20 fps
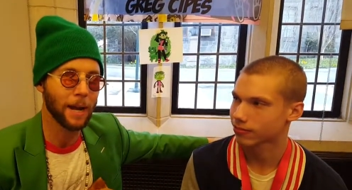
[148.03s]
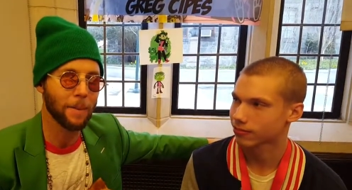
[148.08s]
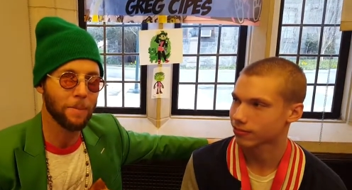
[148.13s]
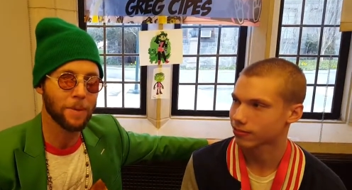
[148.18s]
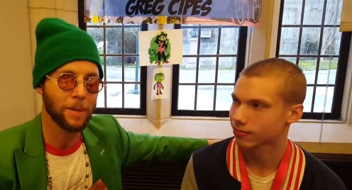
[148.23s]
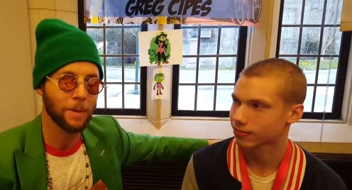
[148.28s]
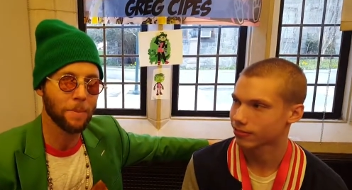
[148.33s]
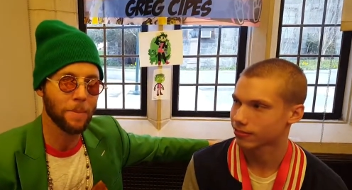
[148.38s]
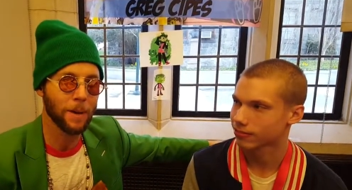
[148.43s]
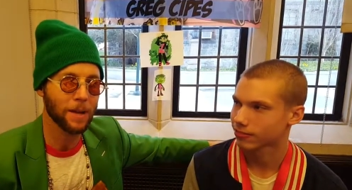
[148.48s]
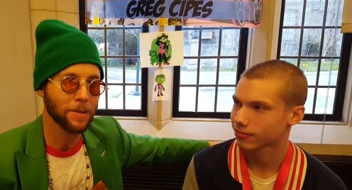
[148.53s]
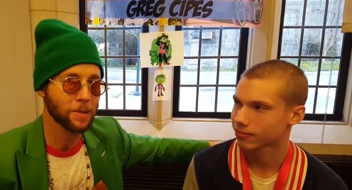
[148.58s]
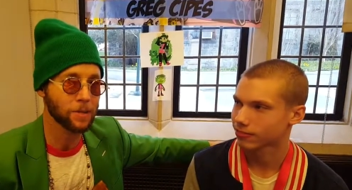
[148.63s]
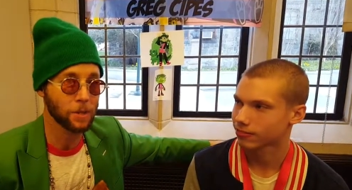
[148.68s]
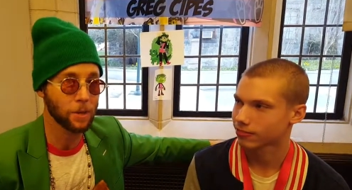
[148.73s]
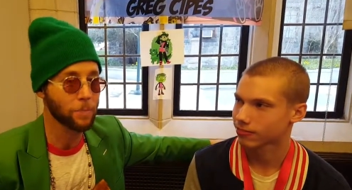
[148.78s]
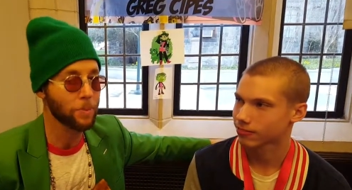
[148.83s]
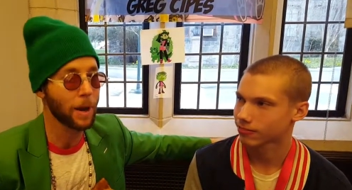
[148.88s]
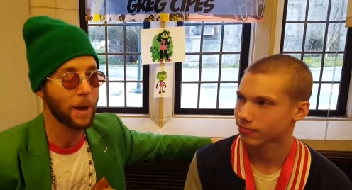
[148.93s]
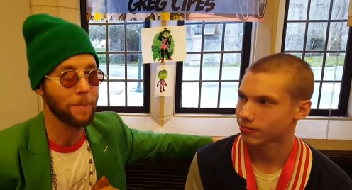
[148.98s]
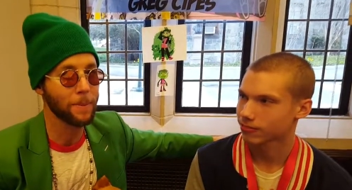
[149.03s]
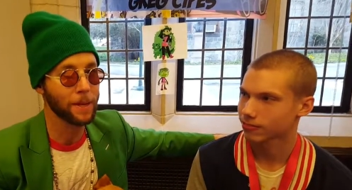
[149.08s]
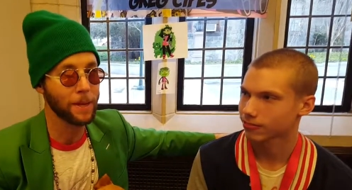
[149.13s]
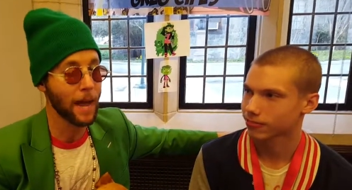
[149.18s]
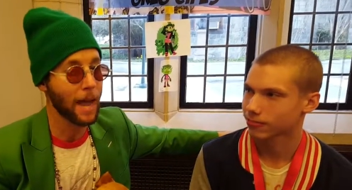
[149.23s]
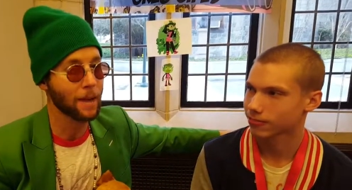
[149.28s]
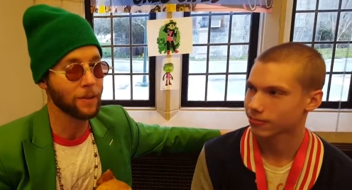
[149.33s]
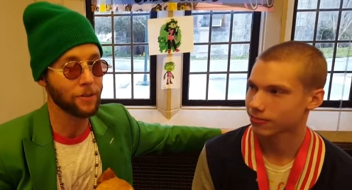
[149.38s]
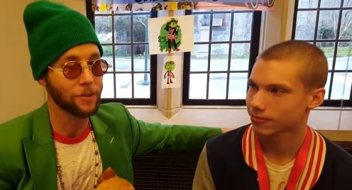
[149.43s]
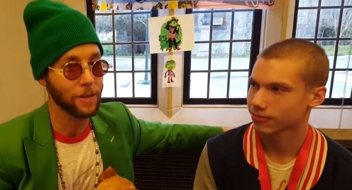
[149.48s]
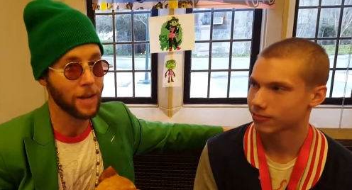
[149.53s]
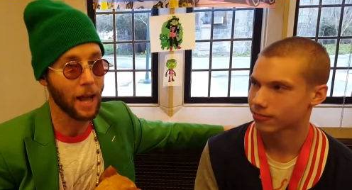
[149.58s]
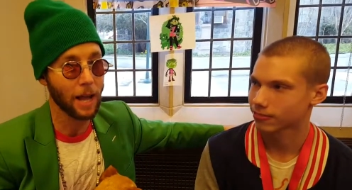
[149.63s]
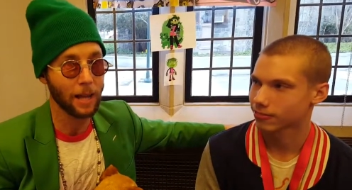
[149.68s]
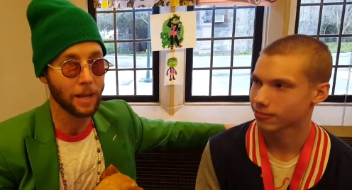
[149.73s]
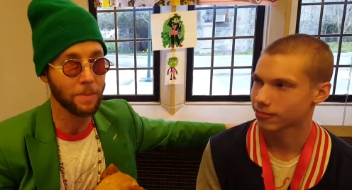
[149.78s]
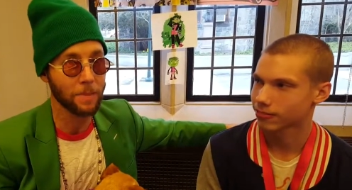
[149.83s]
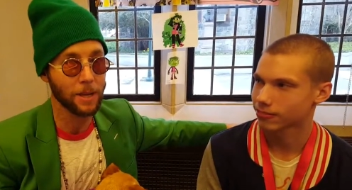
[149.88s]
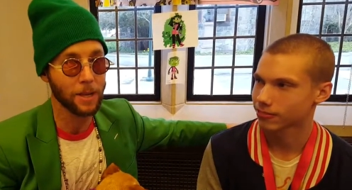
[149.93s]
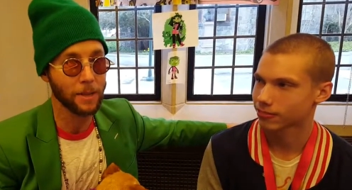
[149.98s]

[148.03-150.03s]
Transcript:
Speaker 1: not be the best, and you're probably actually not going to